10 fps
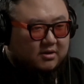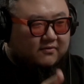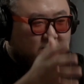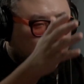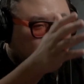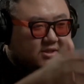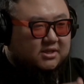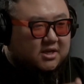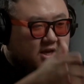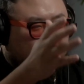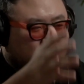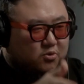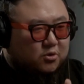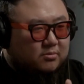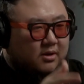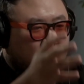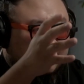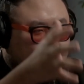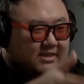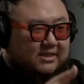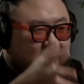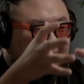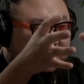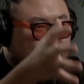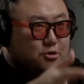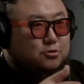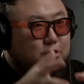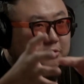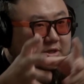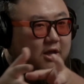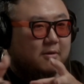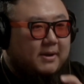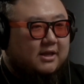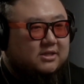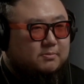If you notice, in each room, they stick to those color palettes.